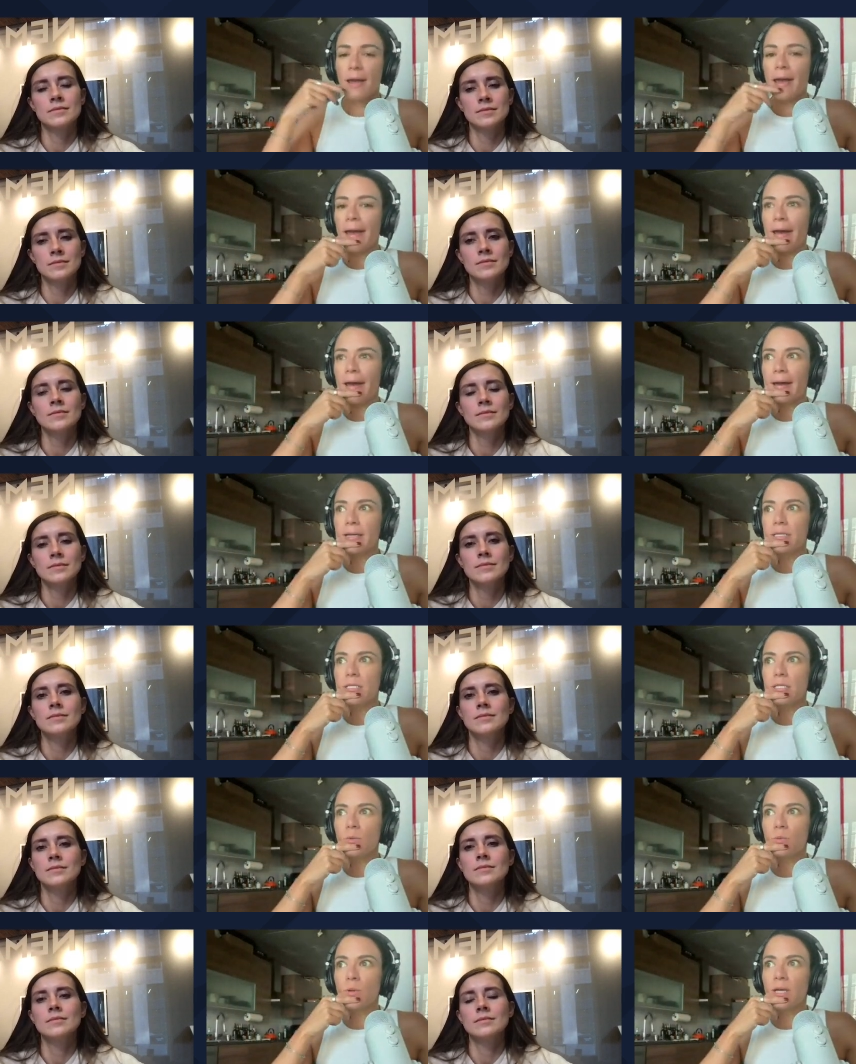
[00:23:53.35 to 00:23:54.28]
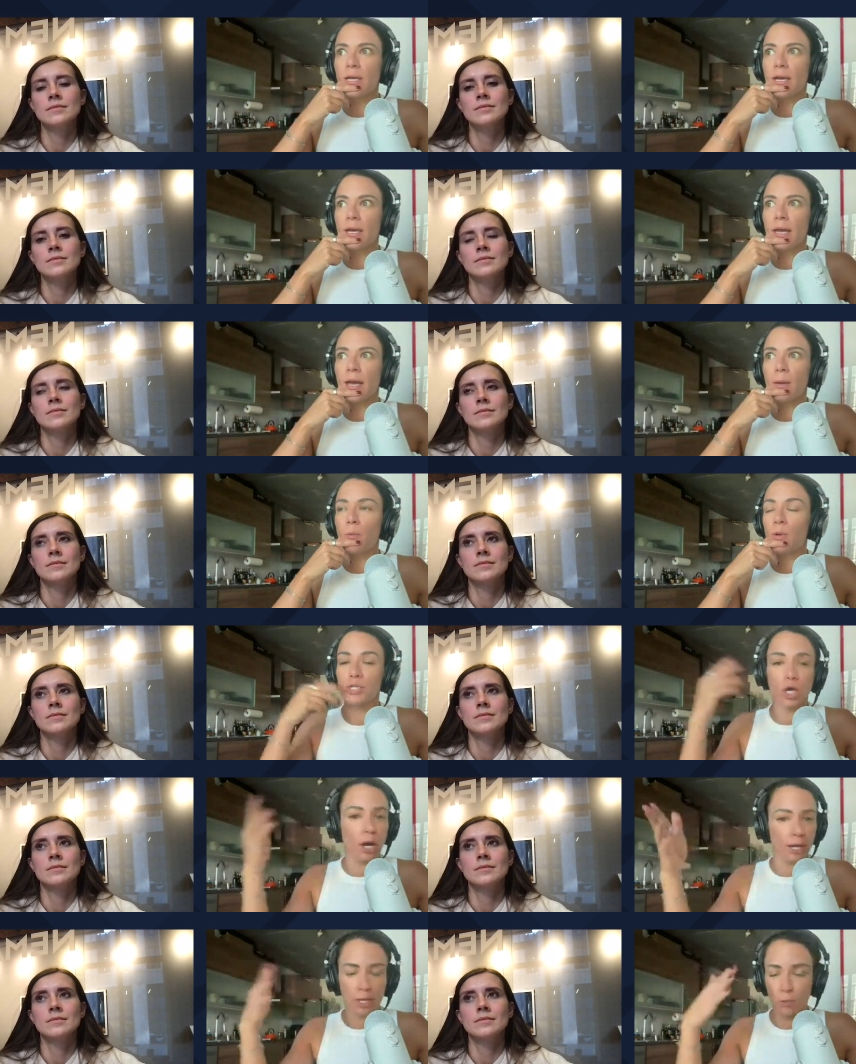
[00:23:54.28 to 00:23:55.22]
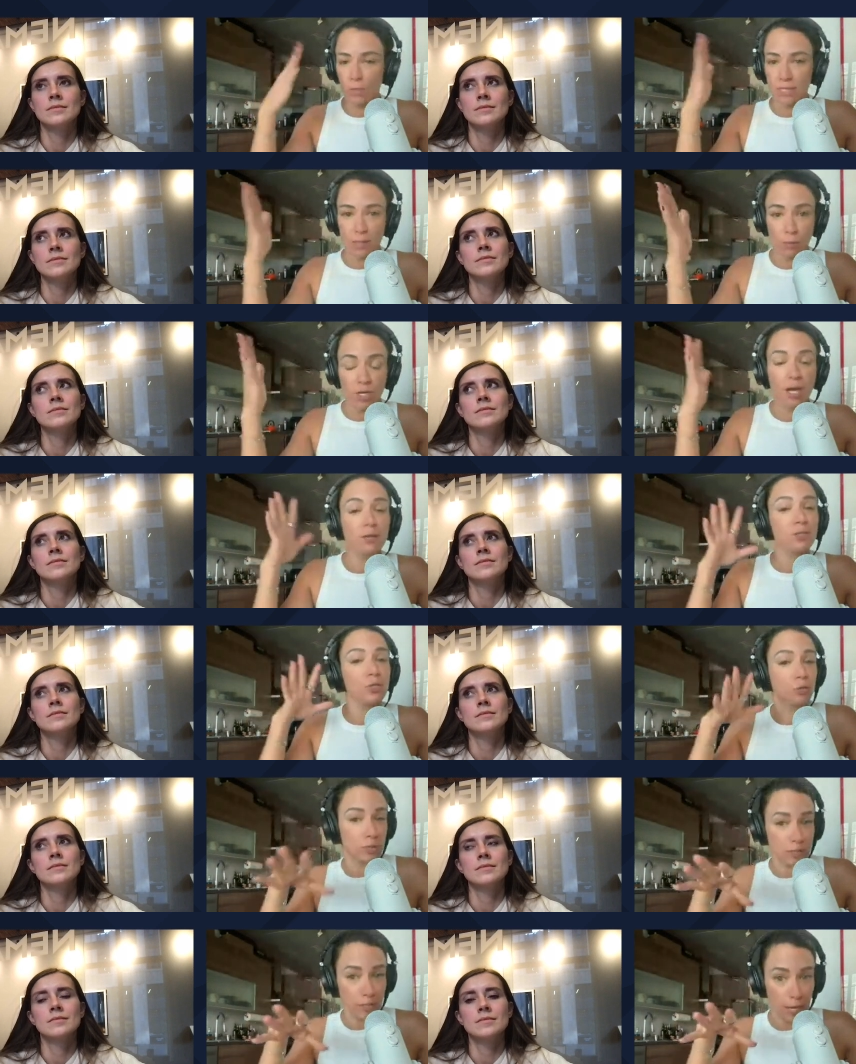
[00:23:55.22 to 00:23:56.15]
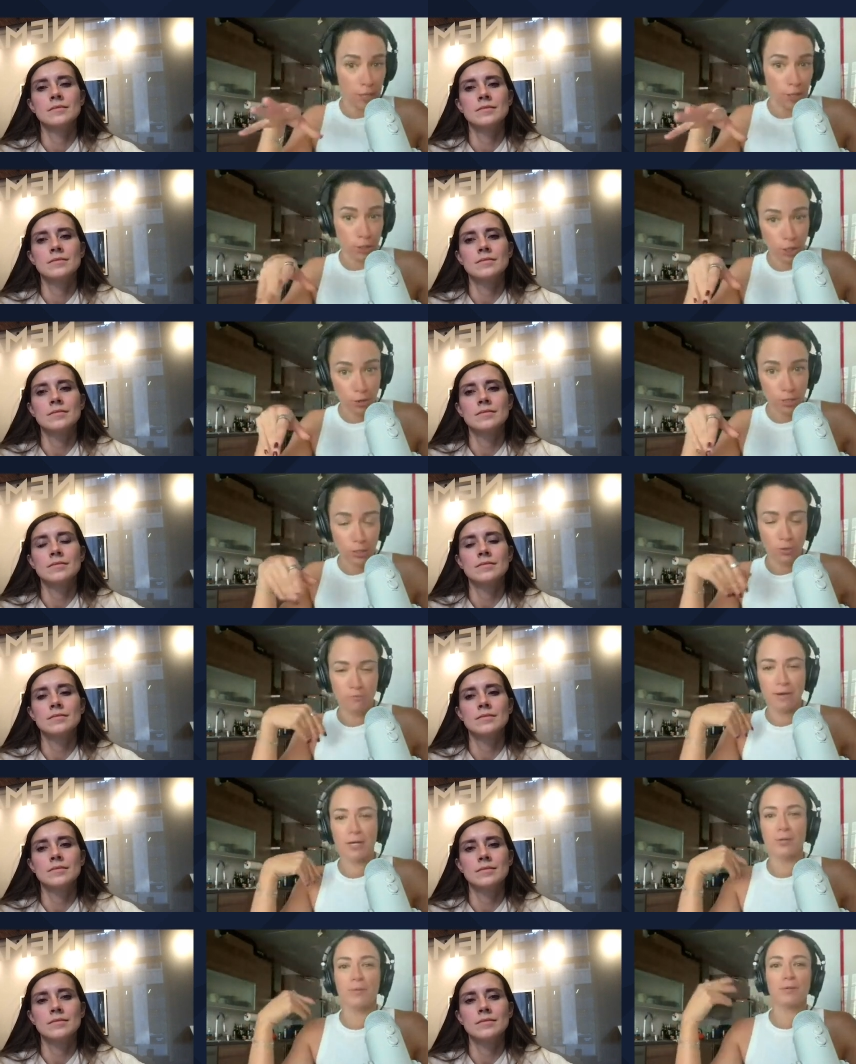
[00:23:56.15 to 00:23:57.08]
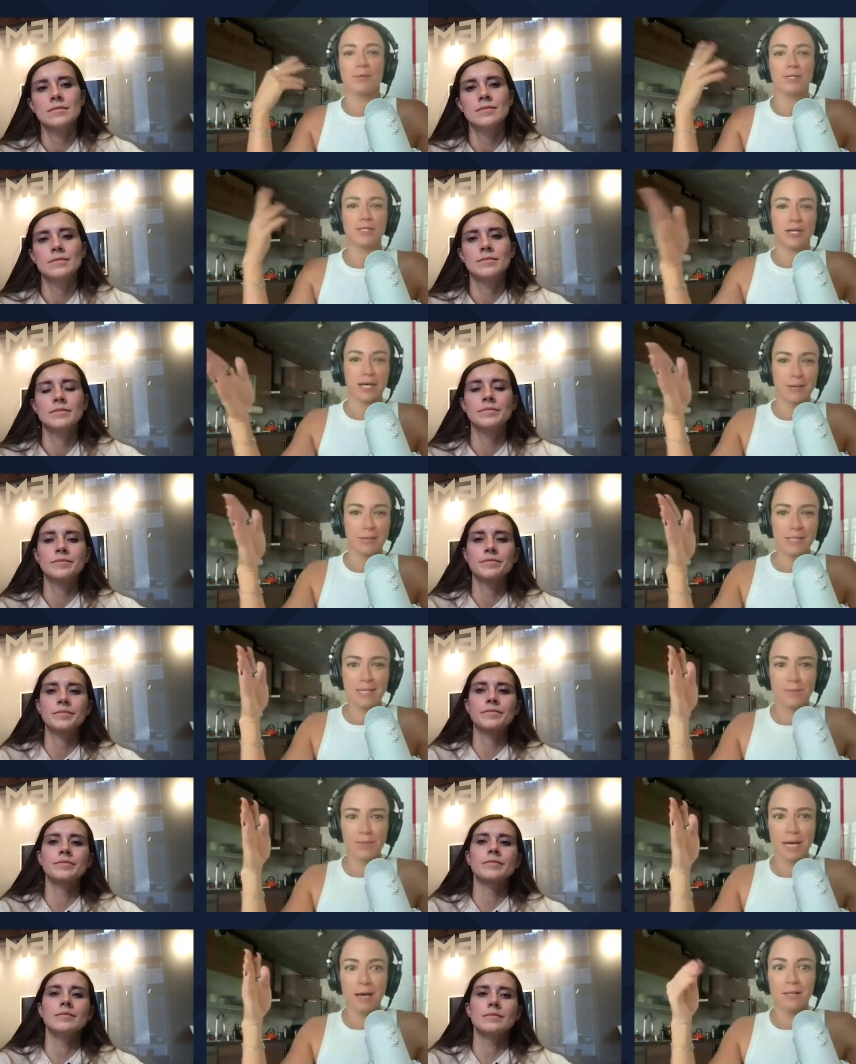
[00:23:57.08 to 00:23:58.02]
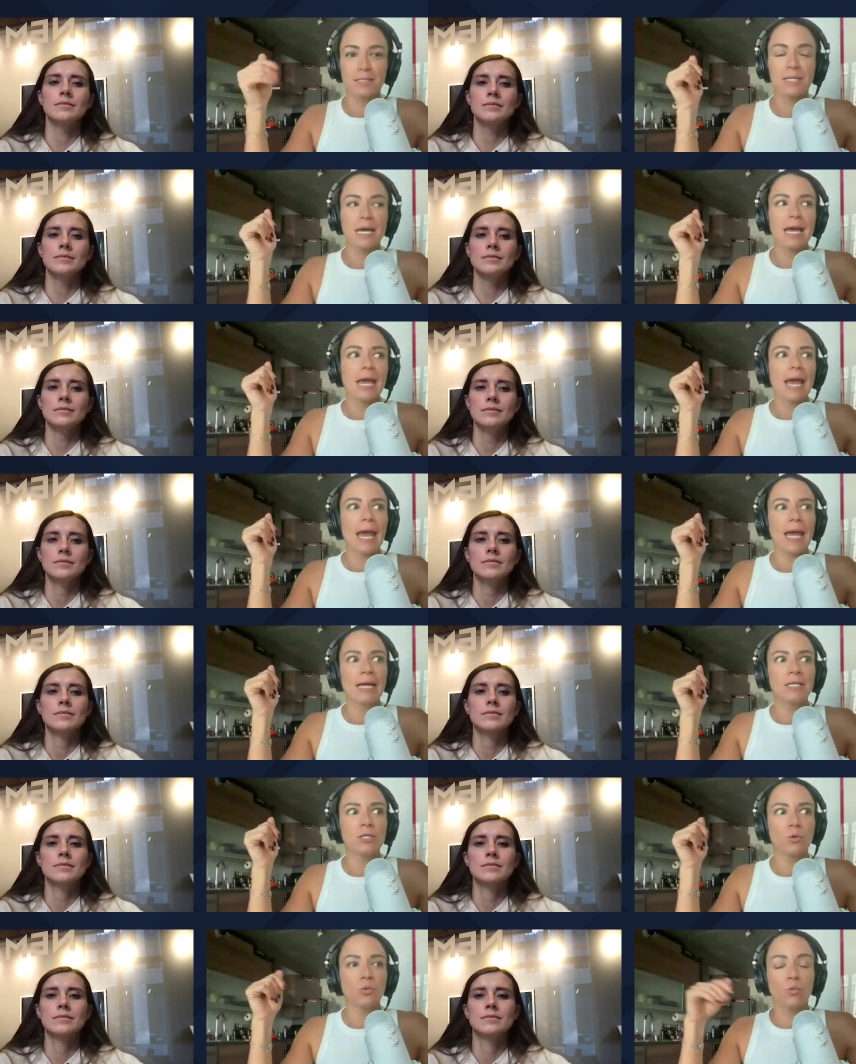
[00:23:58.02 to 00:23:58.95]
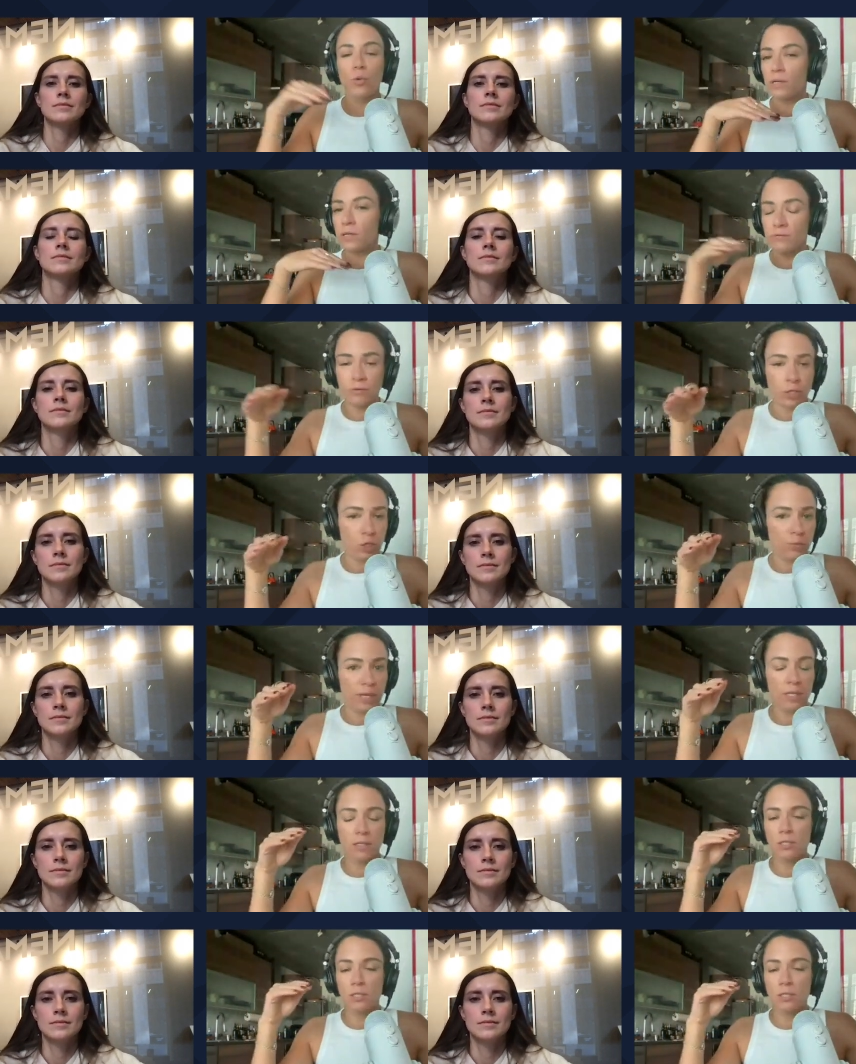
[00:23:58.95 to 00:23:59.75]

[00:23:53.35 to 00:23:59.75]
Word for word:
Speaker 1: and we were talking with someone else who's not our current co-founder, but we were talking with someone else, and wonderful human,